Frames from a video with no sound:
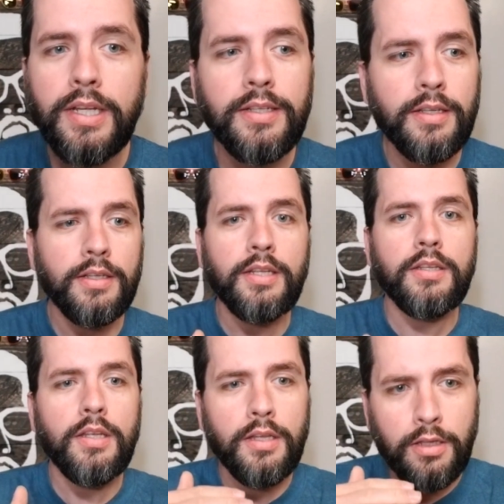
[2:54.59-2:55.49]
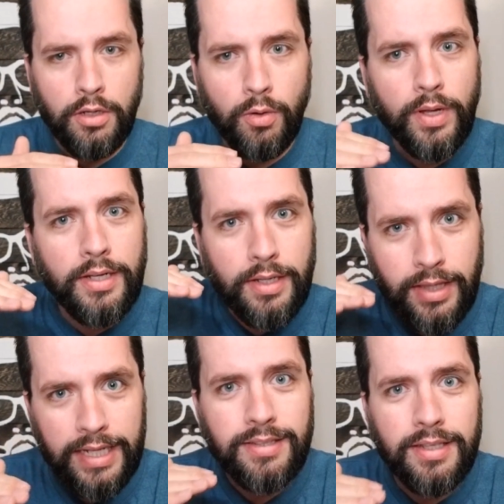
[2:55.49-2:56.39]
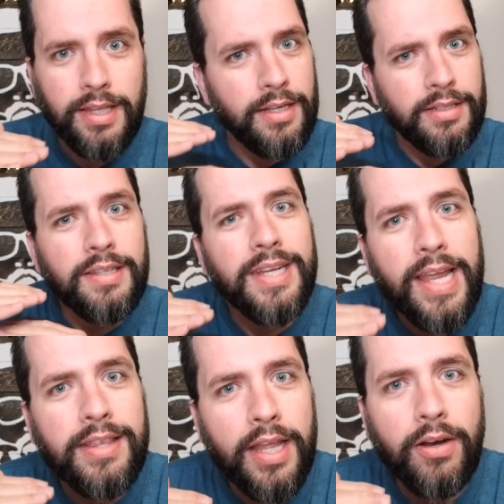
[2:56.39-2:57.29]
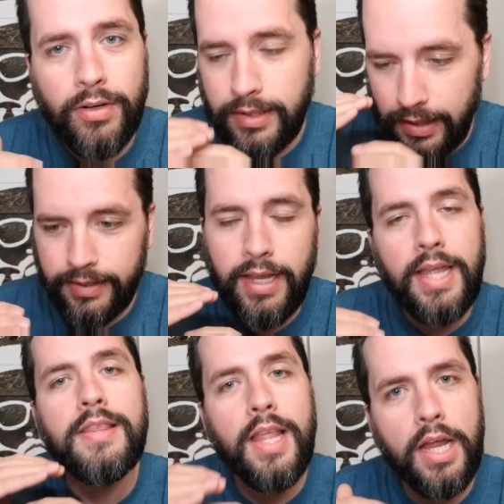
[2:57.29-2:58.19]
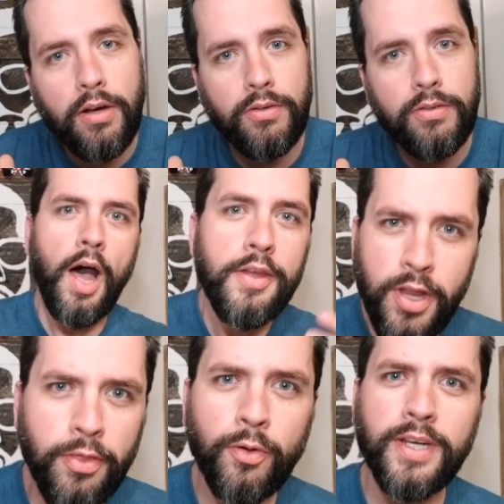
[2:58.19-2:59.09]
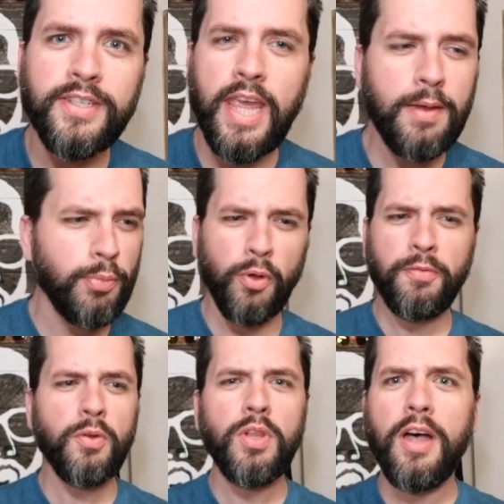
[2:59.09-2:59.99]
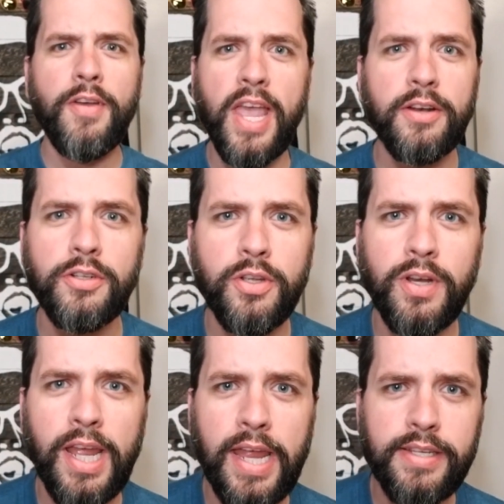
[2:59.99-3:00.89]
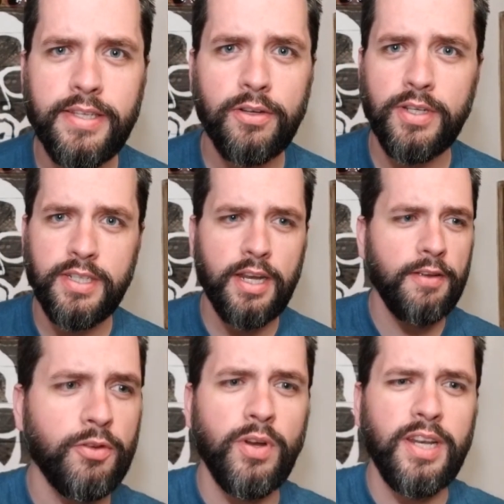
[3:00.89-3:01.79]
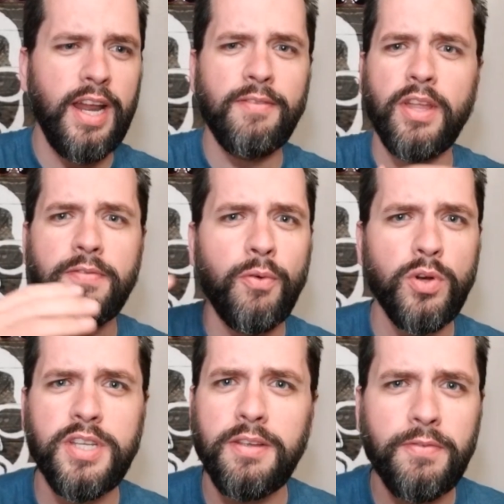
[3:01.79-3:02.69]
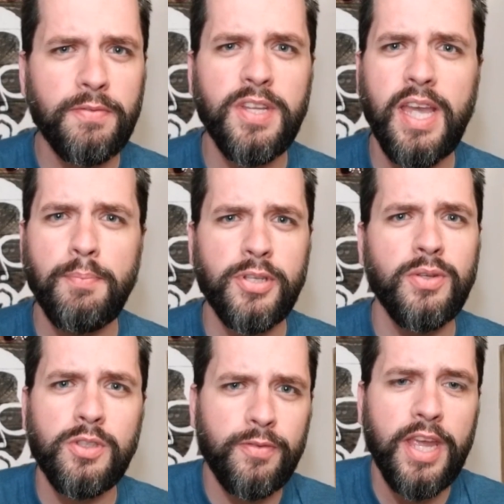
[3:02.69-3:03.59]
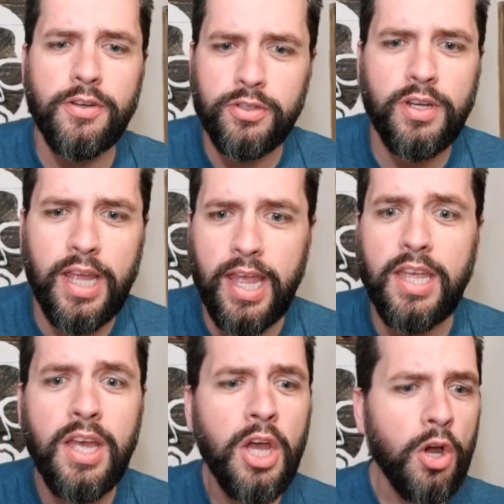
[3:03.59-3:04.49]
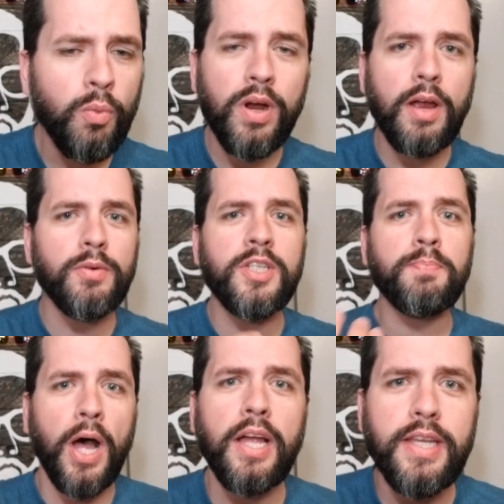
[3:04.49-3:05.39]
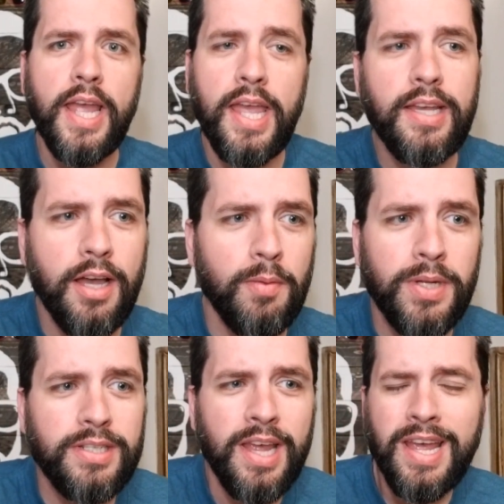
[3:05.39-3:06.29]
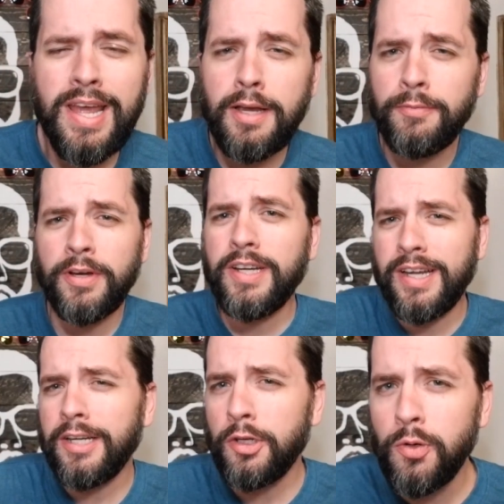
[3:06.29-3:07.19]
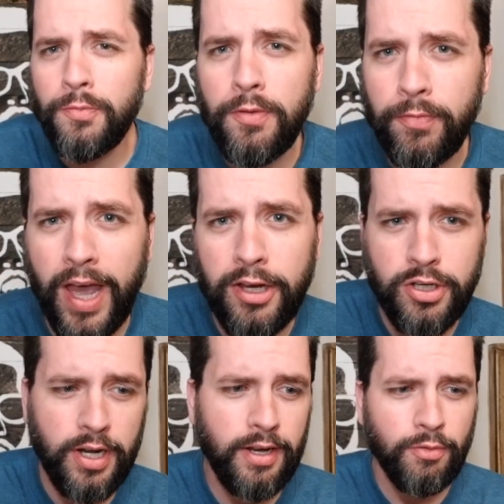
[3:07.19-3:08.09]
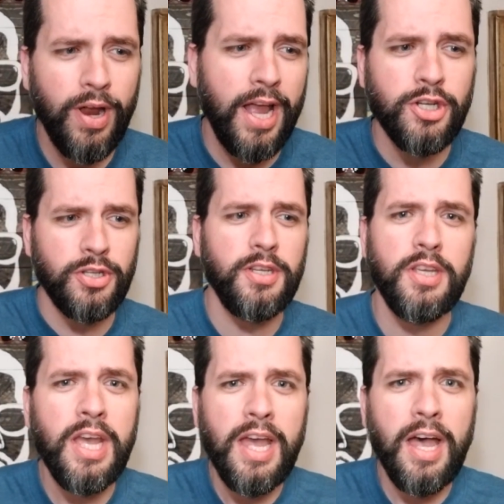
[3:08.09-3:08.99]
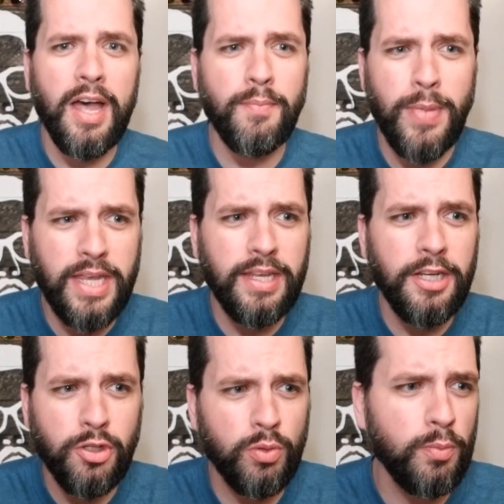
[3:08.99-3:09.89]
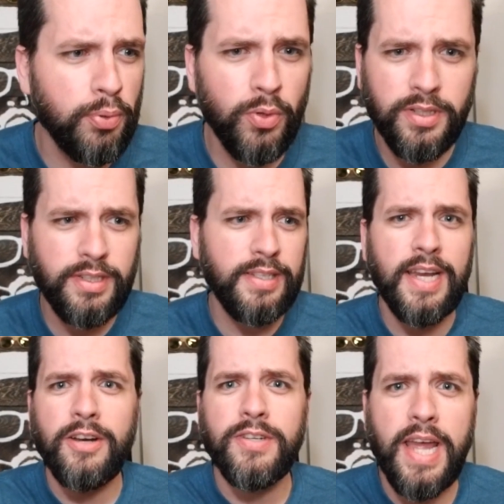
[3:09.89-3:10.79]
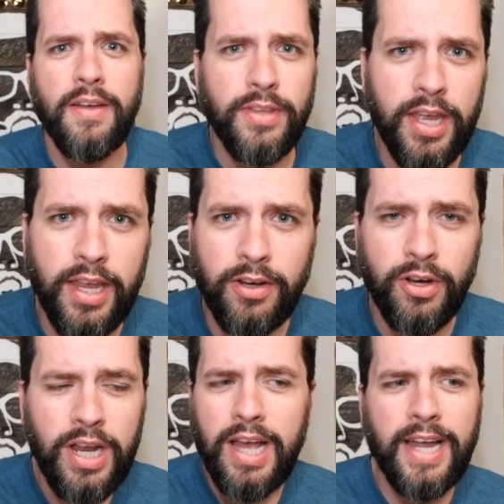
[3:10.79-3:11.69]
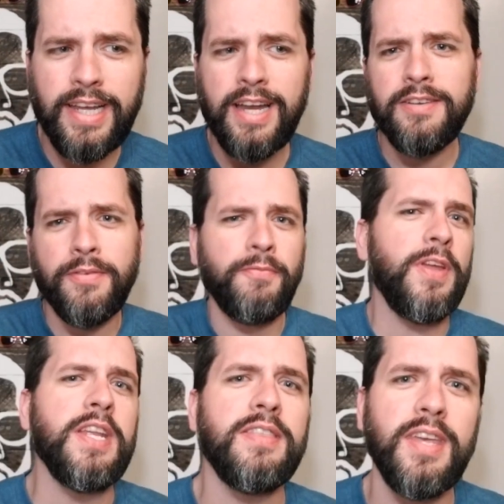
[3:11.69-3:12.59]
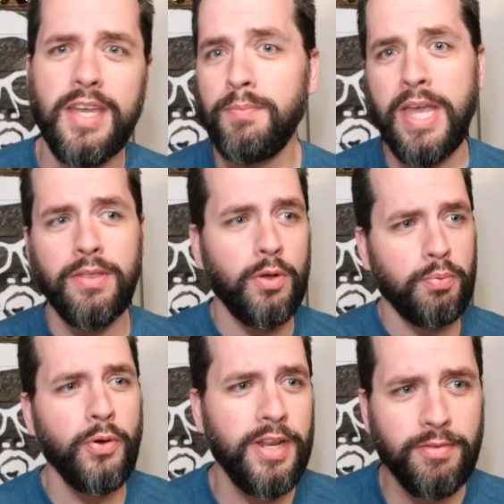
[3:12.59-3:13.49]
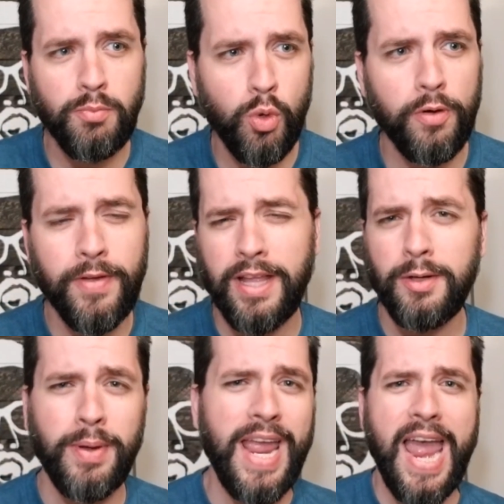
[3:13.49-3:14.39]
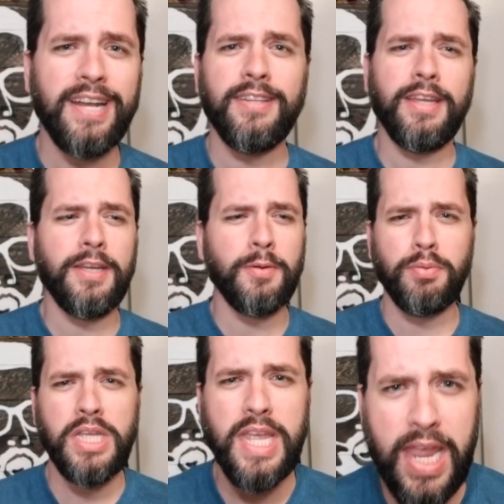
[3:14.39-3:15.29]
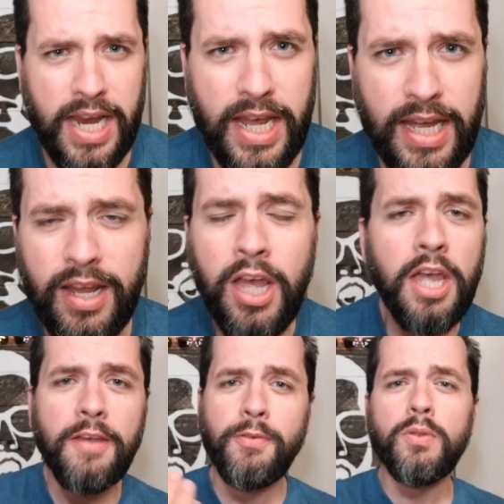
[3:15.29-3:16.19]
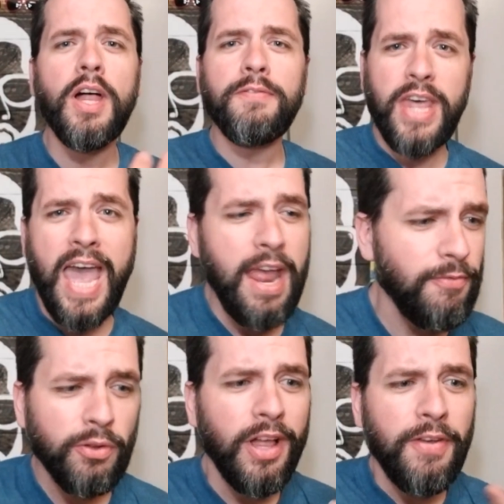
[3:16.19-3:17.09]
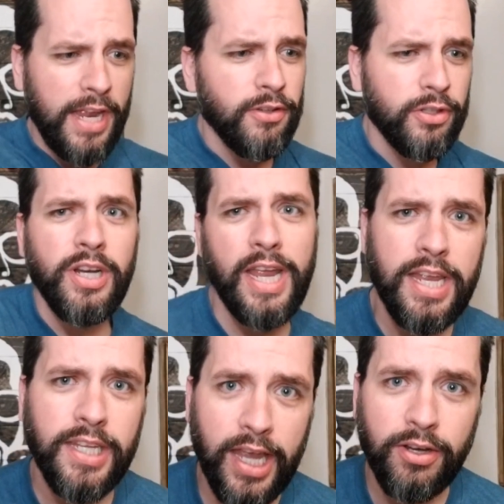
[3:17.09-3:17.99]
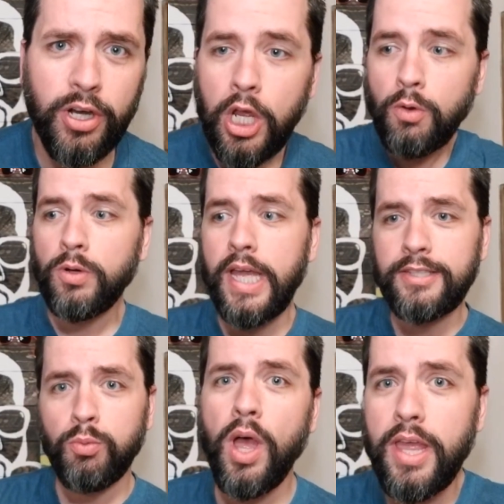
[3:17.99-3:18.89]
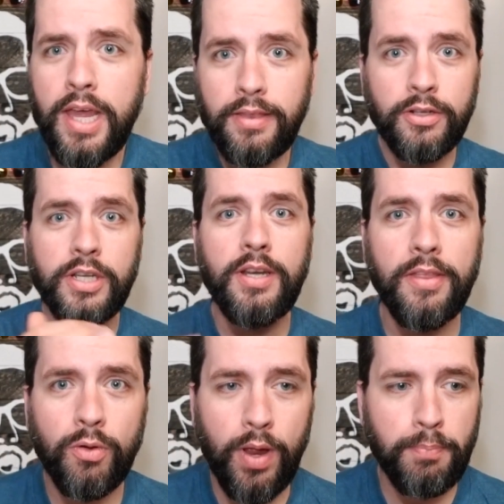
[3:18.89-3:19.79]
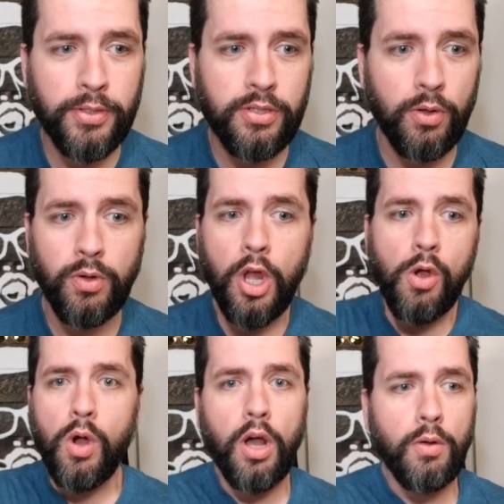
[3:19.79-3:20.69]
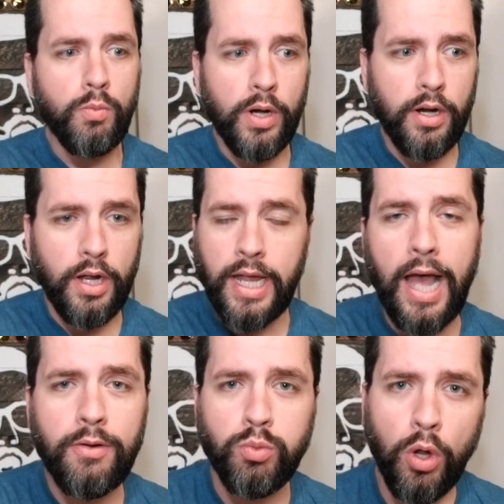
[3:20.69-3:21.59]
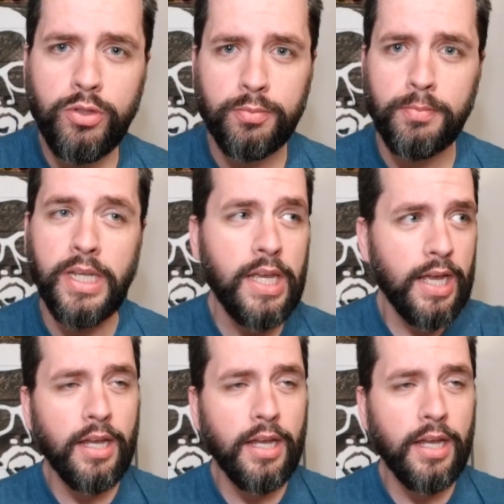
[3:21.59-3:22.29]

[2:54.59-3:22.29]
Like, you know, and it doesn't end there. Another example, if you love Haters Gonna Hate series that created, I have like 14, 15 episodes of Haters Gonna Hate where I respond to hate comments in a very kind of goofy fashion. I never actually make any true points to tear down the hater. I kind of, if anything, make their point even more valid by acting like a complete idiot. If you love that, if you love Haters Gonna Hate Gator, well, guess what? There's another episode where a guy roasts me.